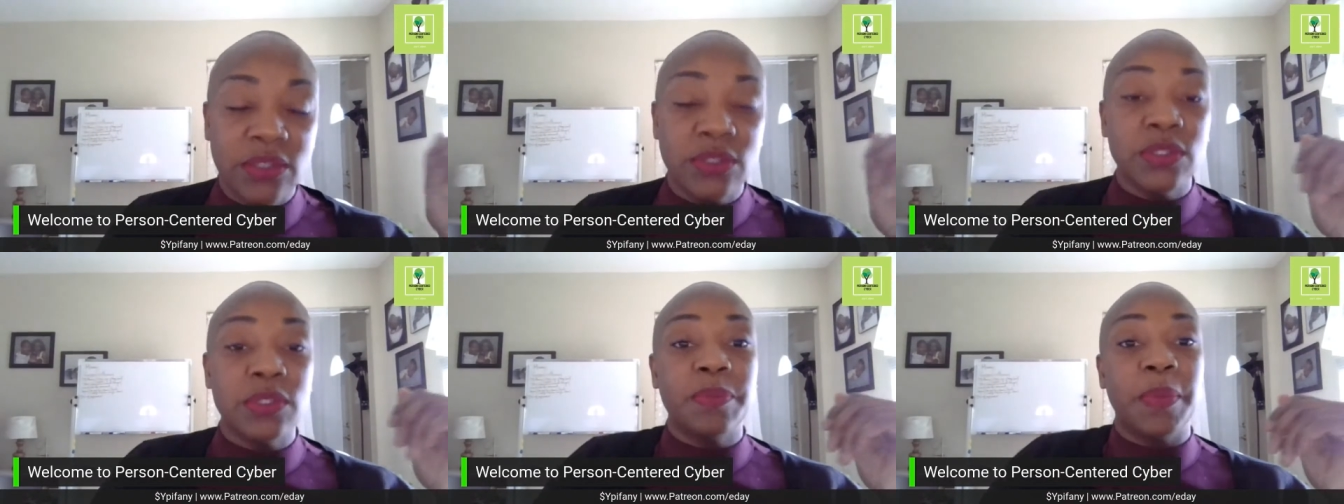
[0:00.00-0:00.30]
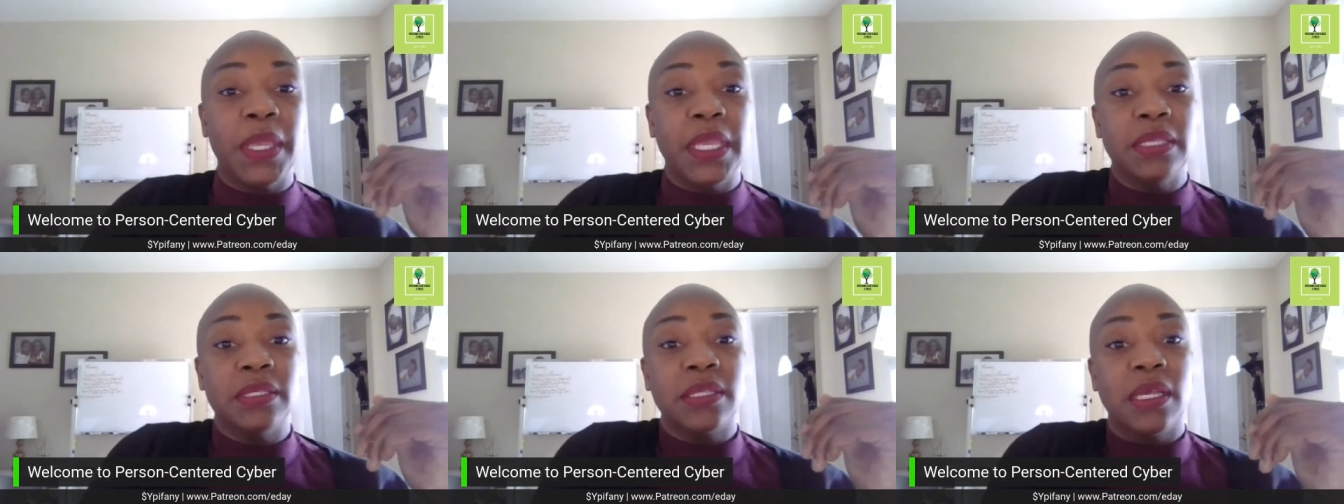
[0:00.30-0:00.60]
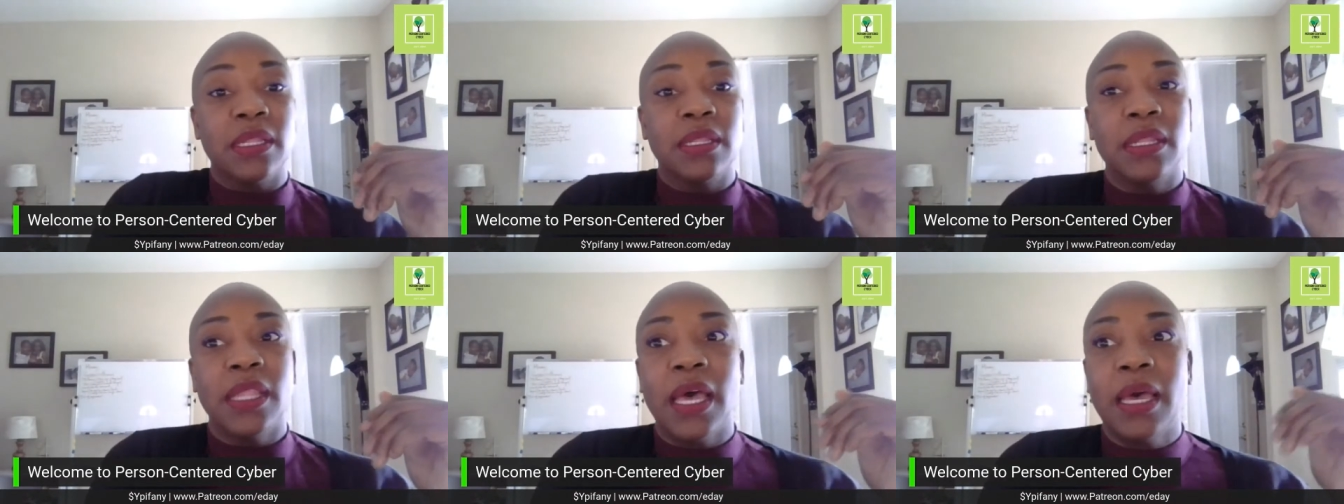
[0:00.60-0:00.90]
Interest
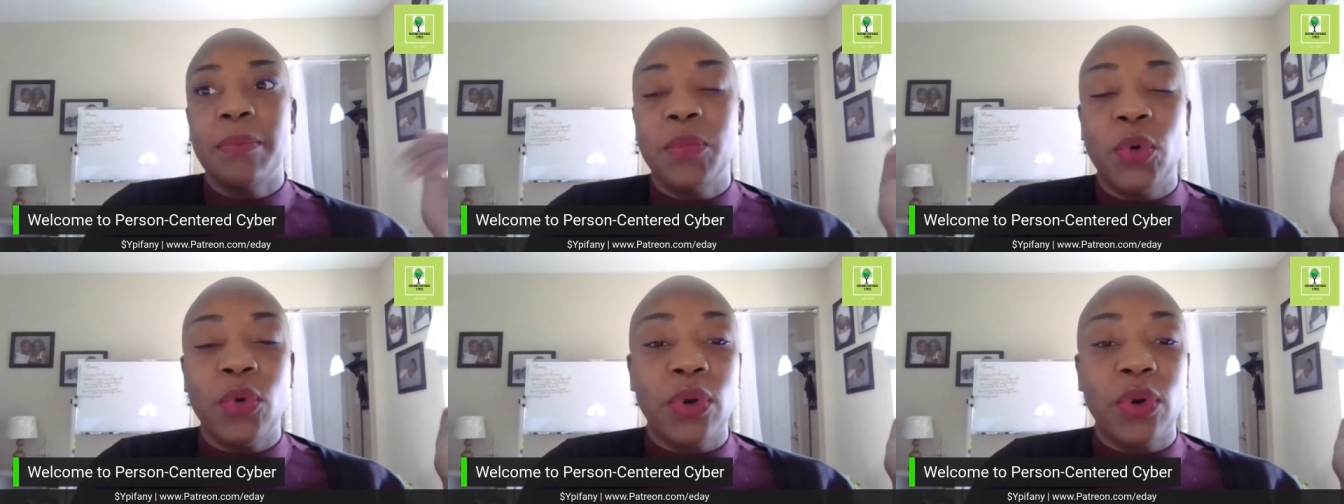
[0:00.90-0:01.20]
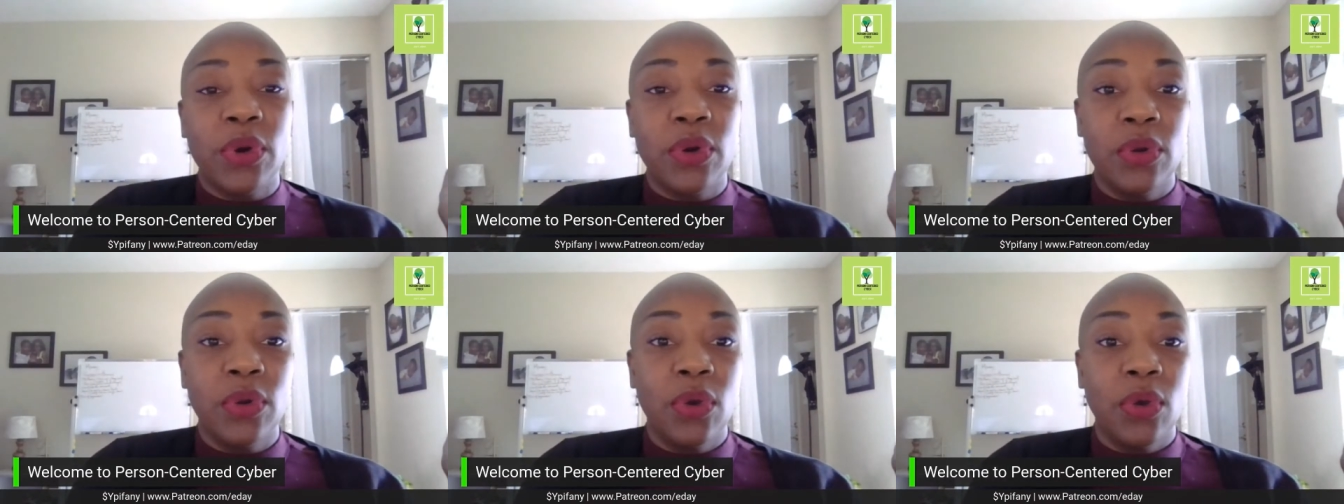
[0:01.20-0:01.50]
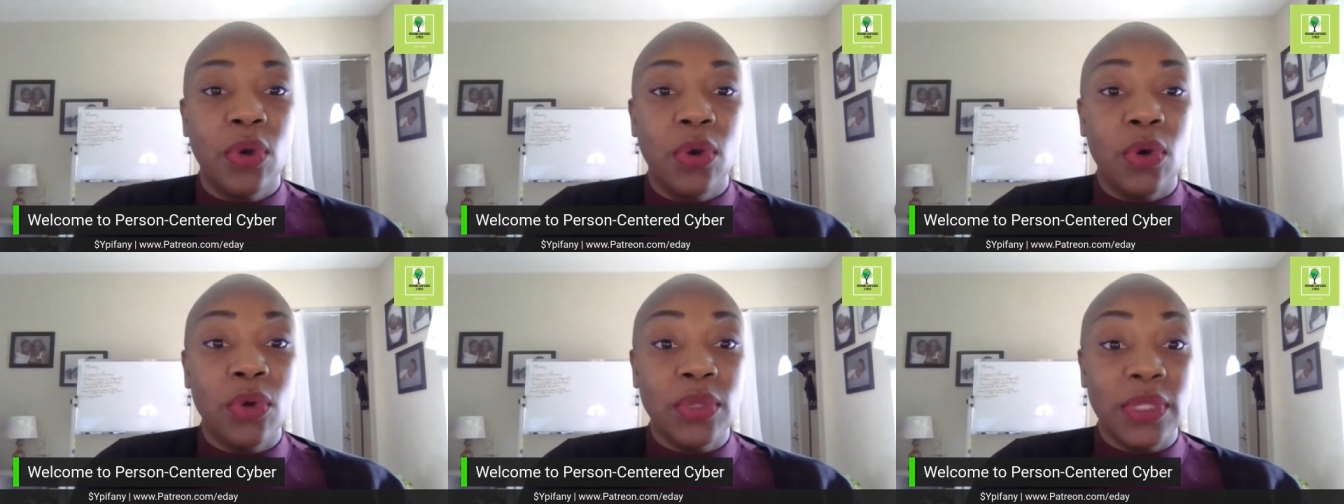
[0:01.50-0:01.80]
based, a lot more
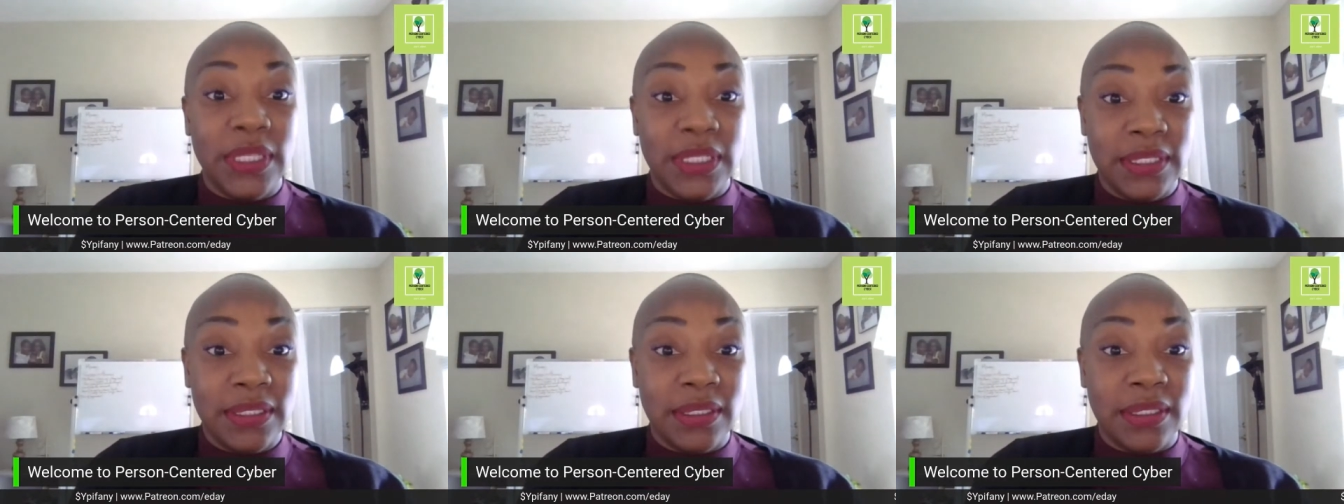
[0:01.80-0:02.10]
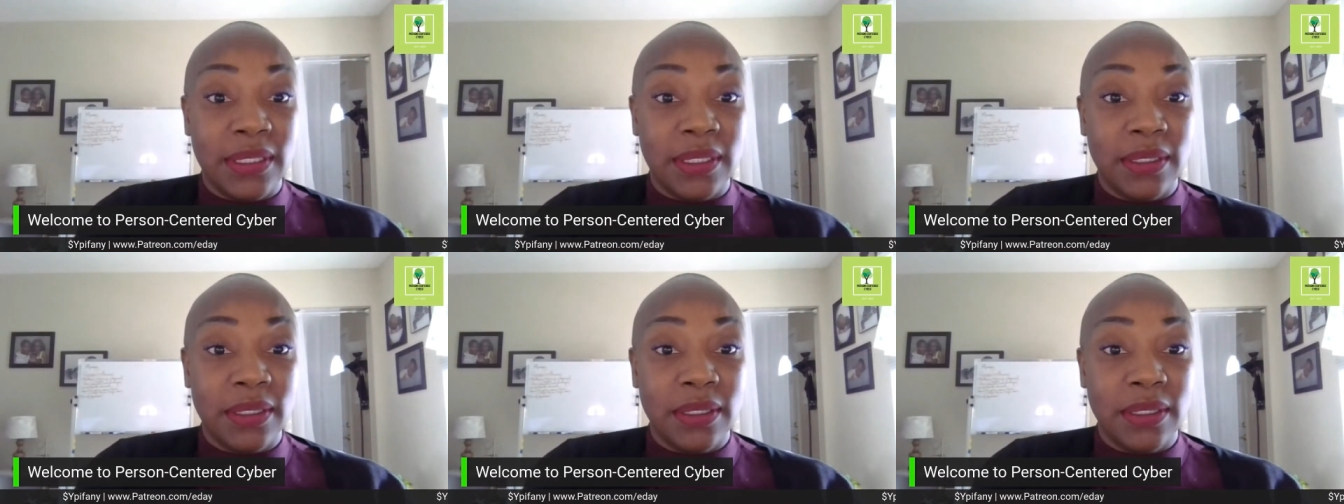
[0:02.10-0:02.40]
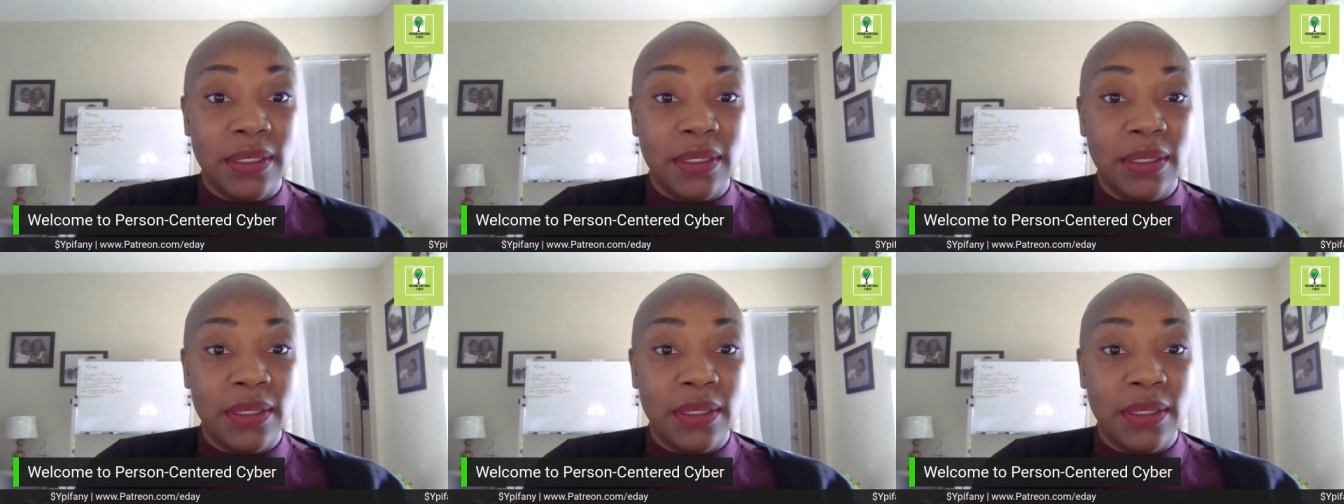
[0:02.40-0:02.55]
holistic.